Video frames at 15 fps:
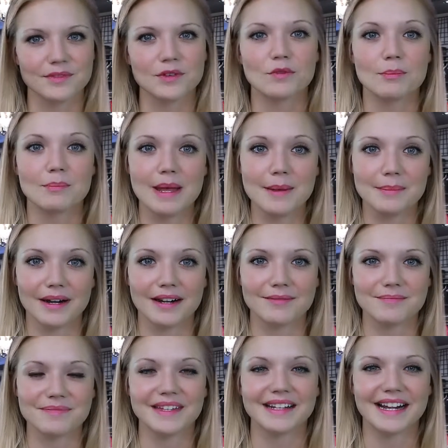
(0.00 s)
Remember,
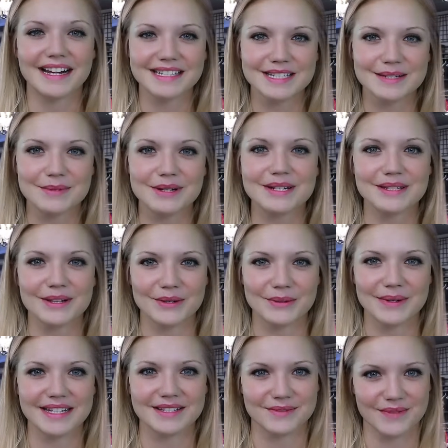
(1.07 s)
the customer is
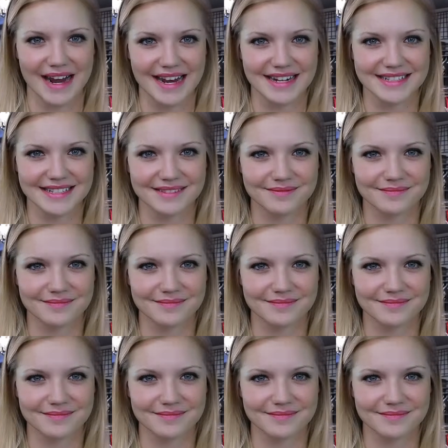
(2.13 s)
always right.